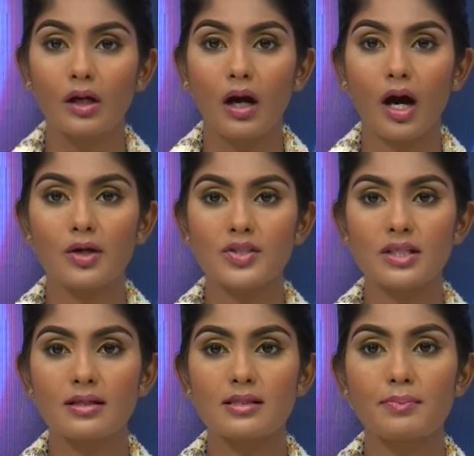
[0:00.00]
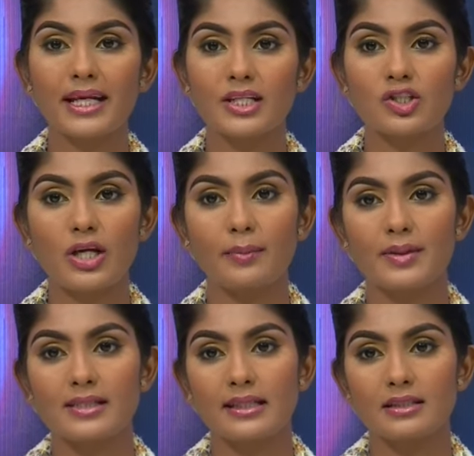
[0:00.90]
Arsenal's biggest
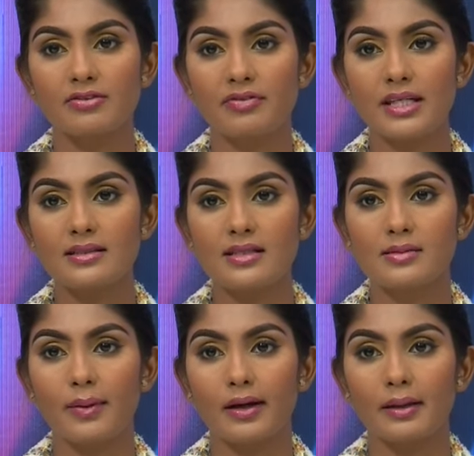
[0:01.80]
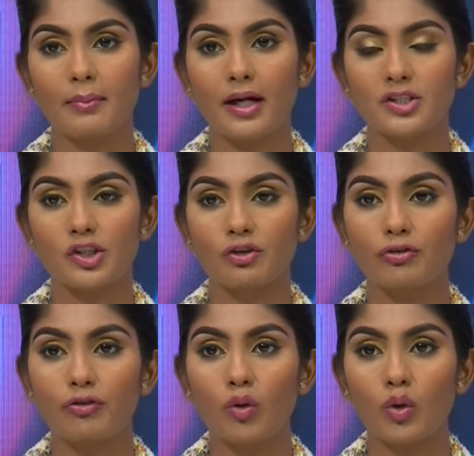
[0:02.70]
Champions League defeat is by a margin of
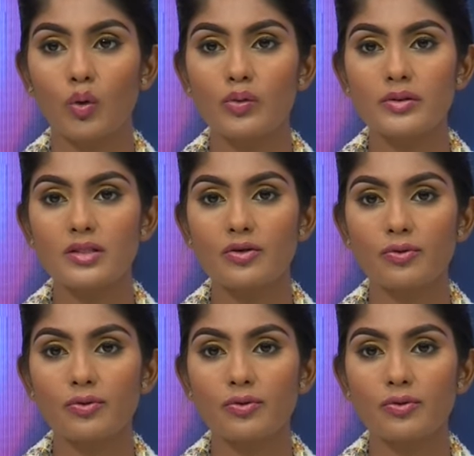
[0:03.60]
four goals.